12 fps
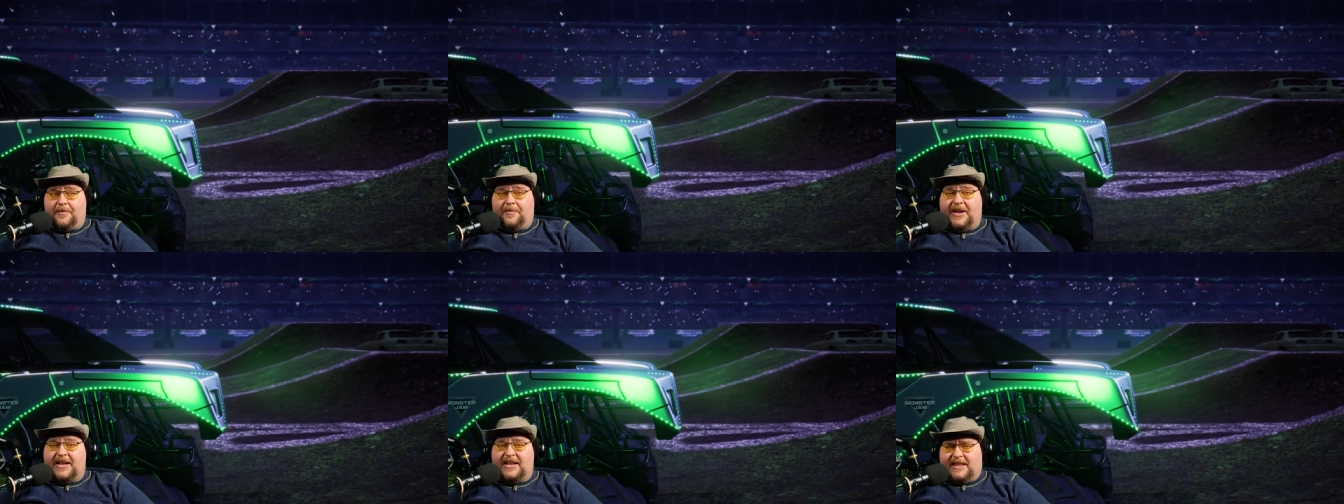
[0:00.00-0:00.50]

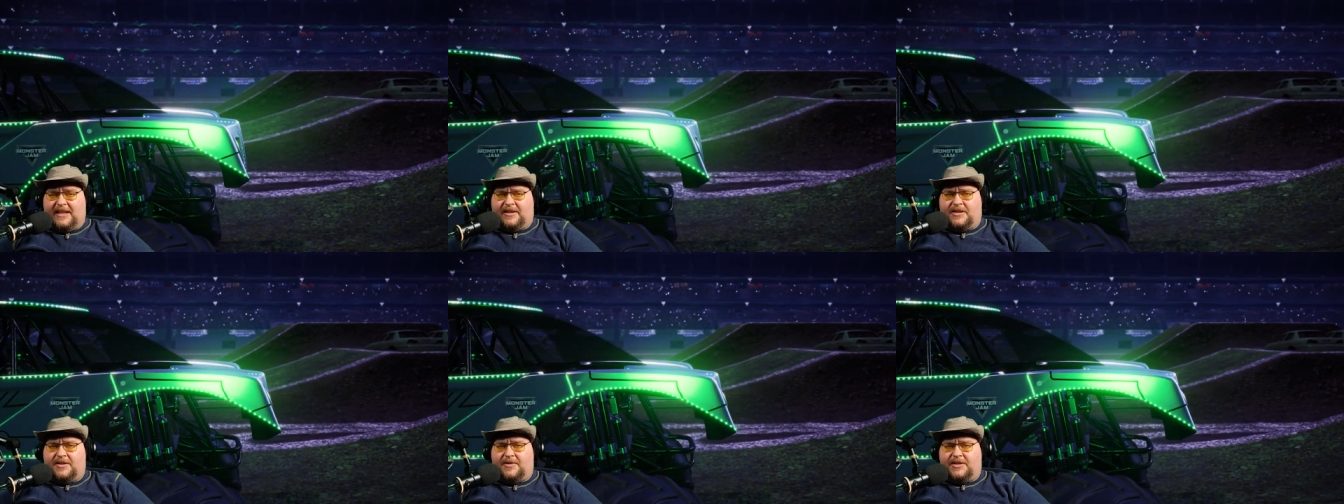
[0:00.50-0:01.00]
but the
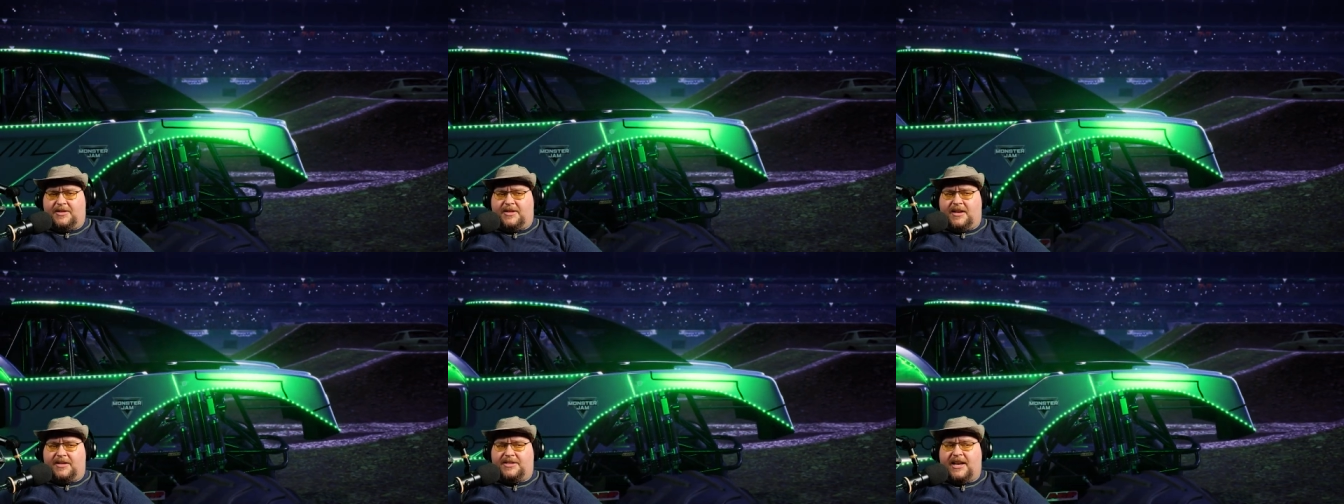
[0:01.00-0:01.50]

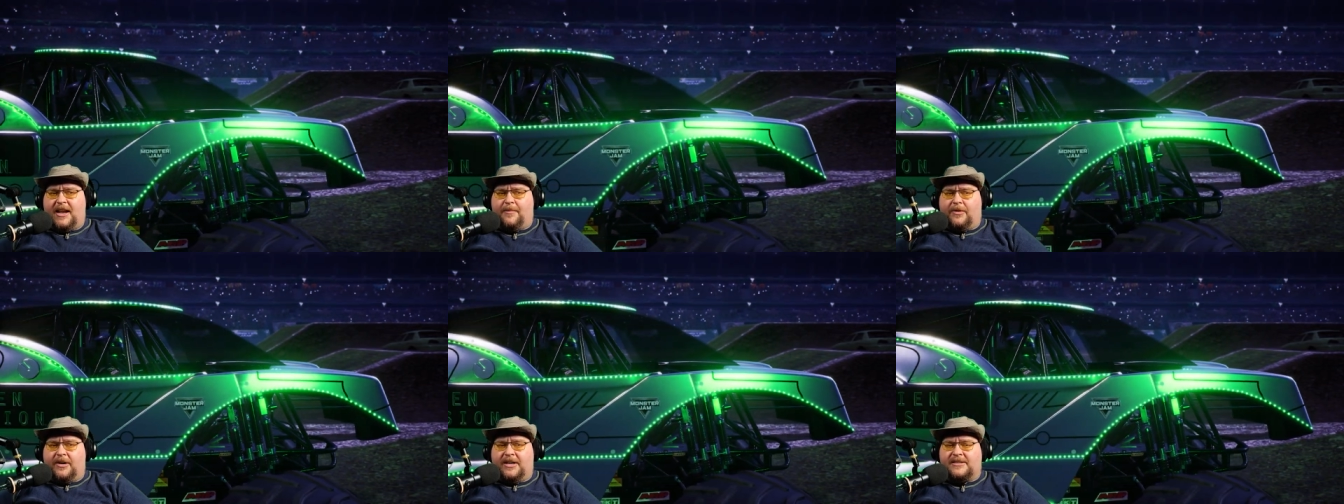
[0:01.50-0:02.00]
the
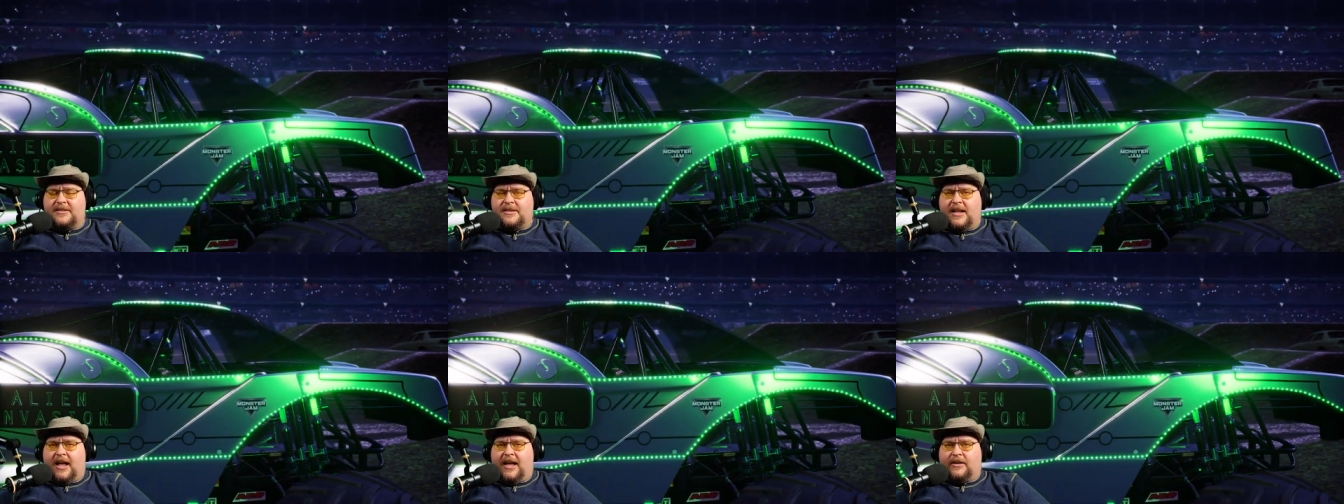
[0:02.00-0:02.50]
jammer is
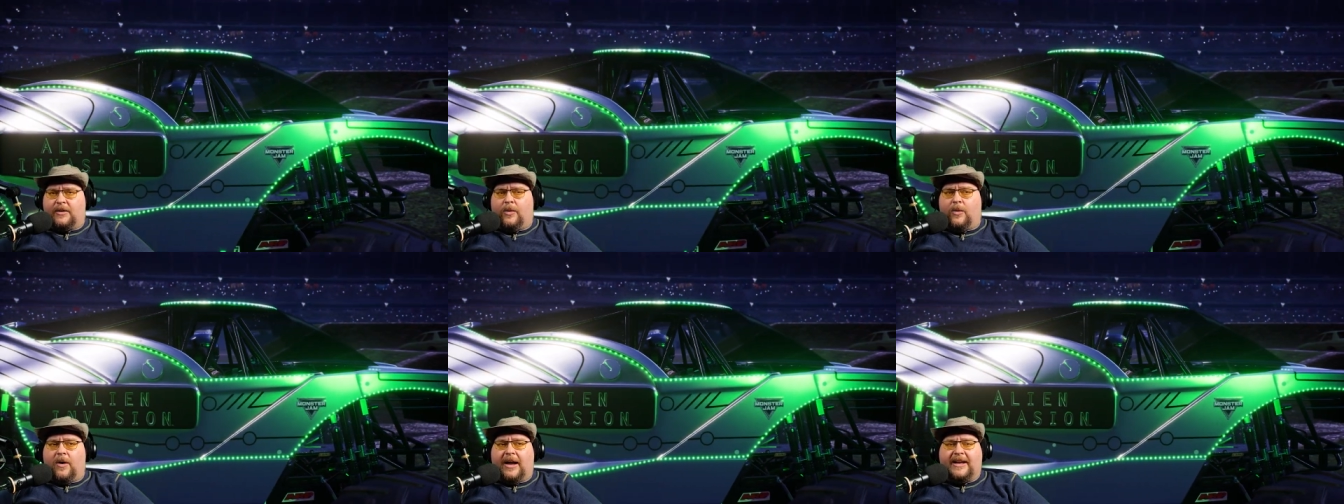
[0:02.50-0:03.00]
not
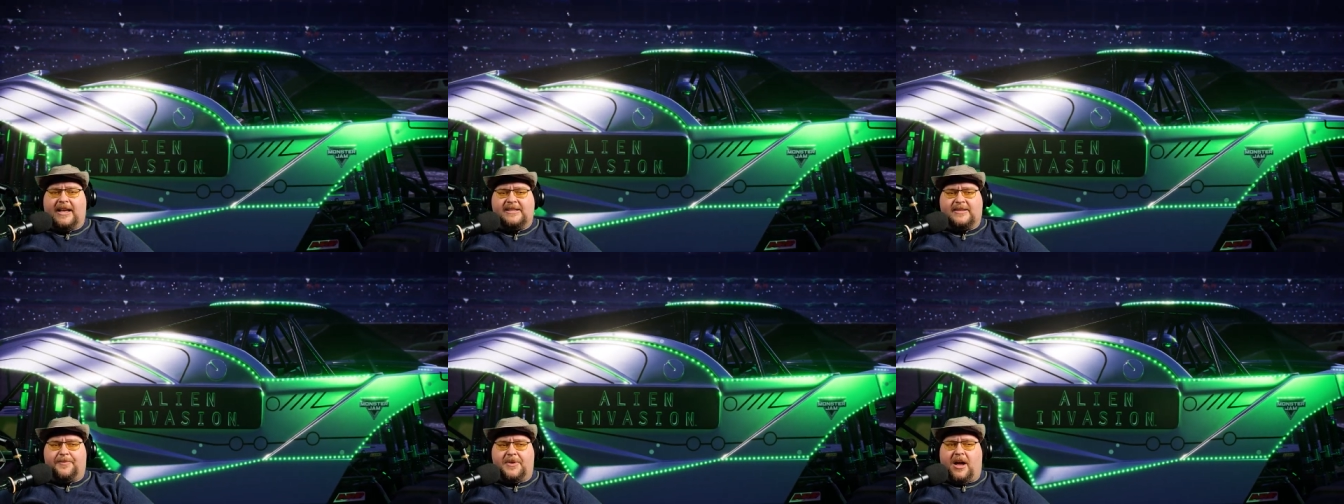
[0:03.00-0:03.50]
quite as
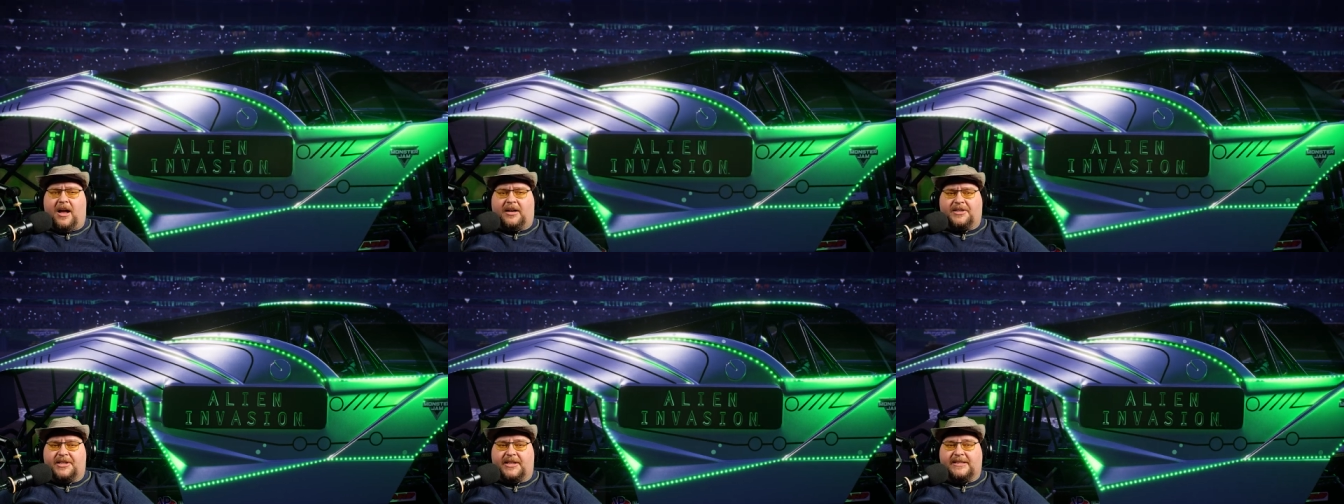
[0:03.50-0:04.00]

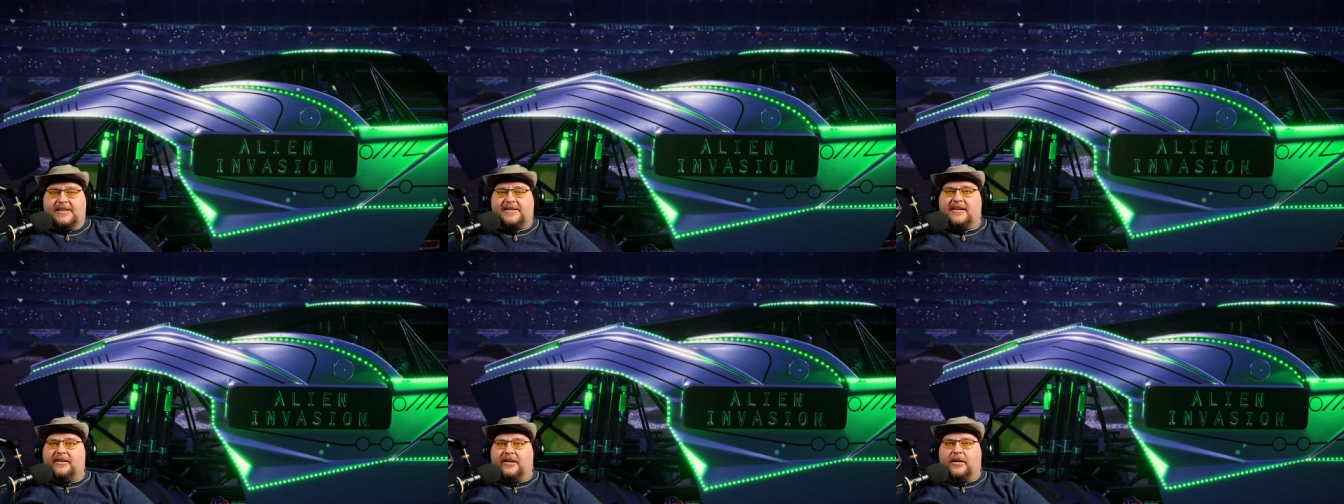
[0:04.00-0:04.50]
obnoxious. It's
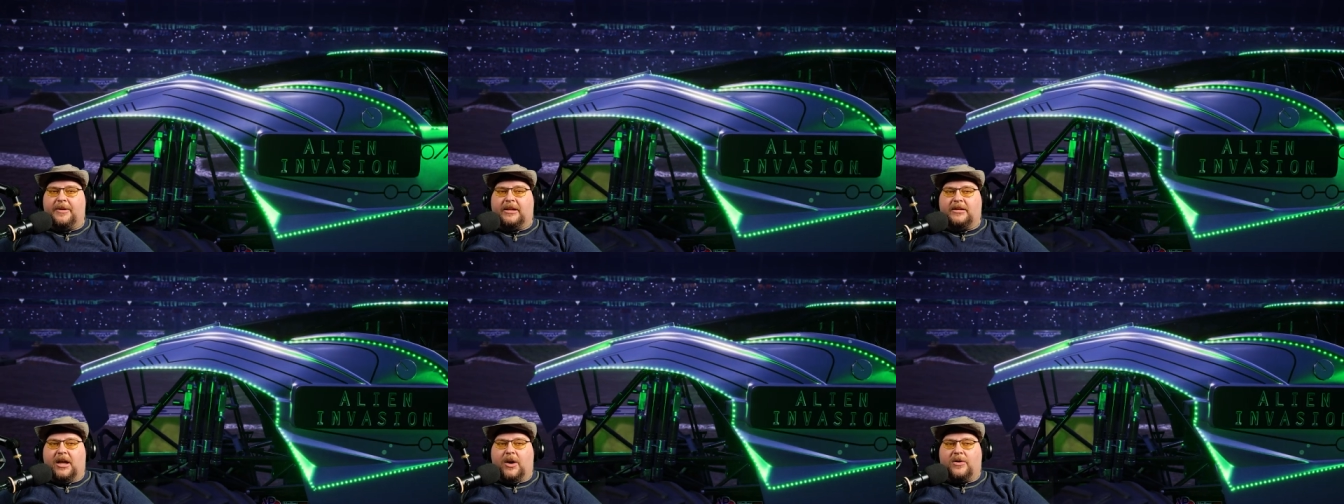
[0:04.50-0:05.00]
a little bit
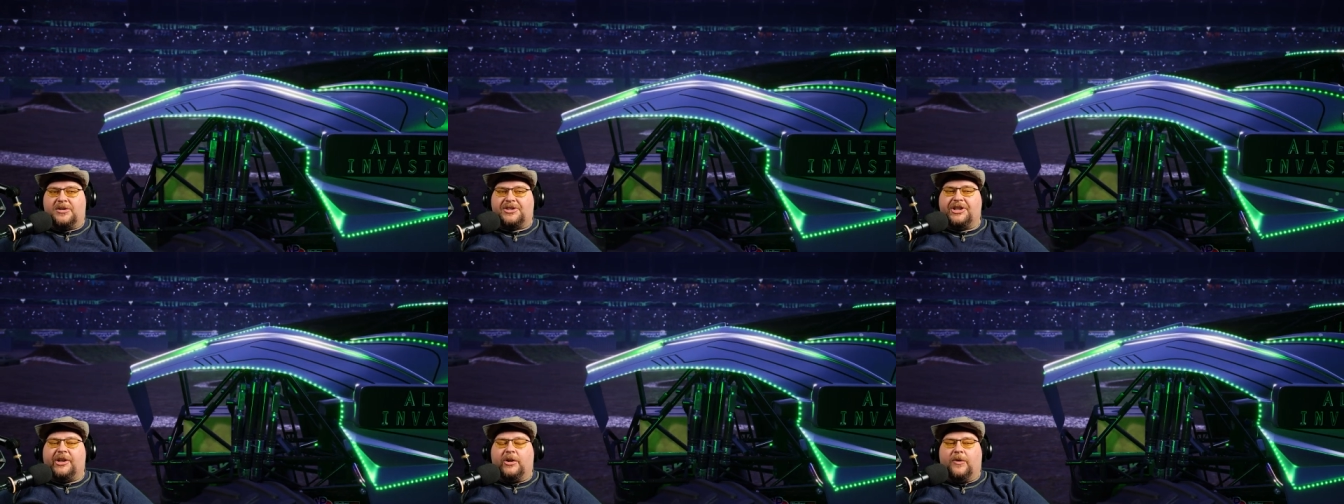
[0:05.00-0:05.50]
lower, so
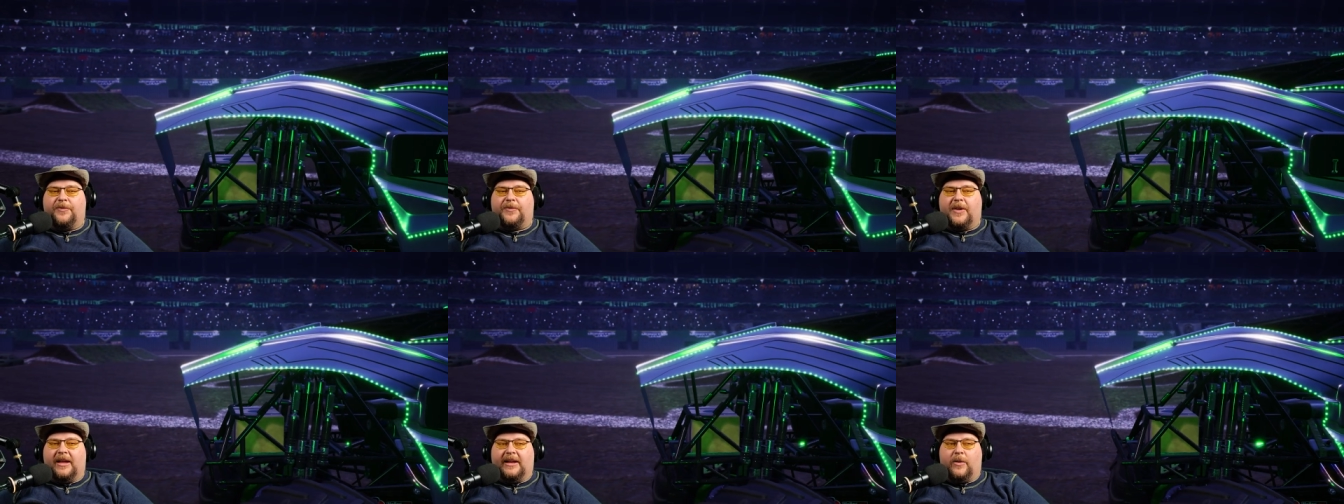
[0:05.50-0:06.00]
you don't go
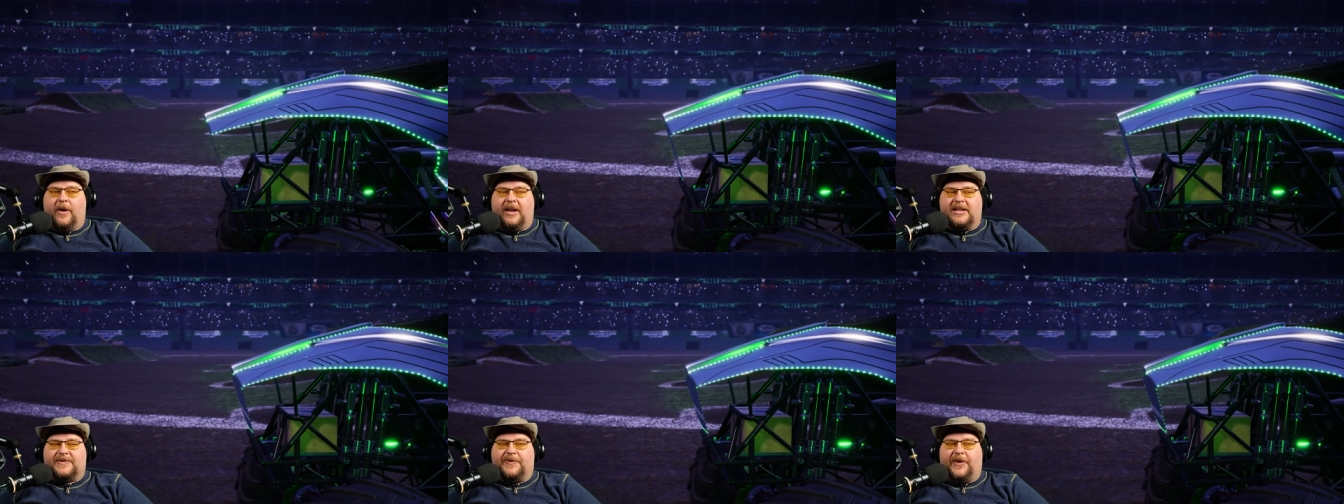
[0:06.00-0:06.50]
flying quite
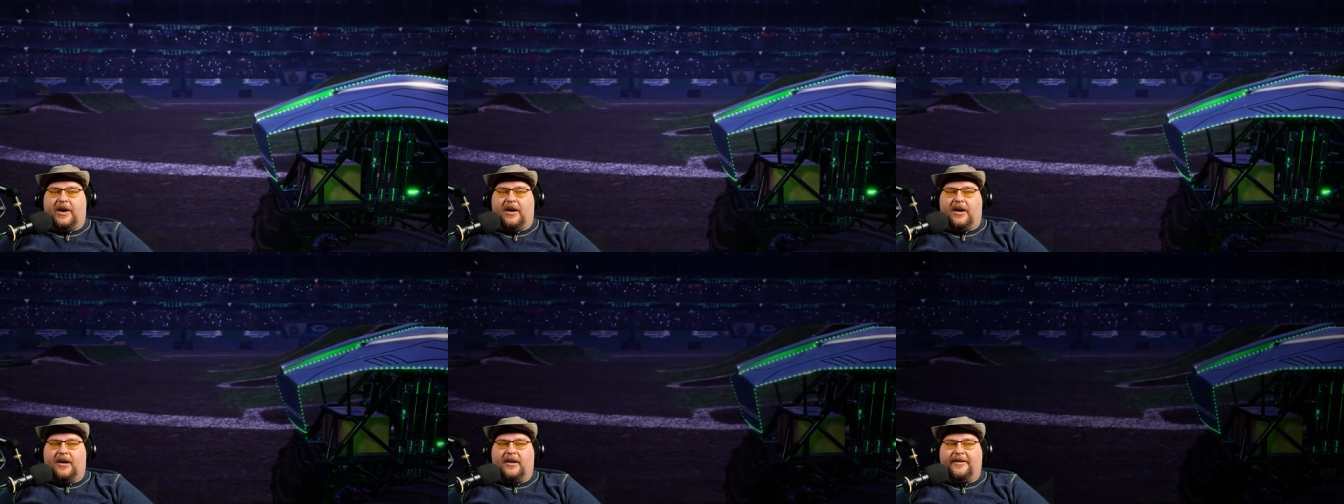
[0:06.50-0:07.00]
as
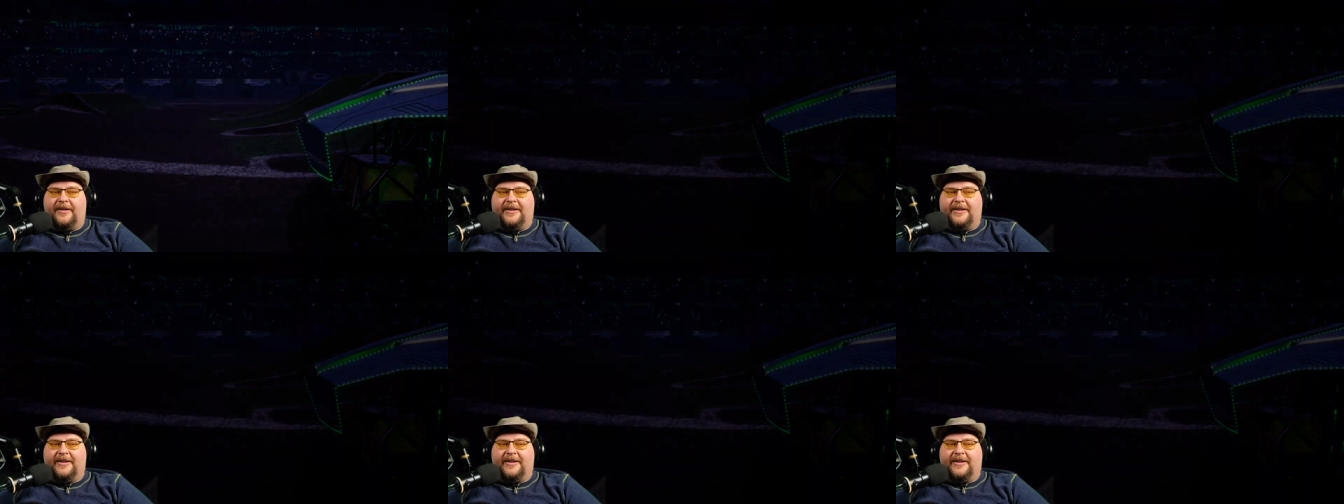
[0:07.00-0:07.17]
far.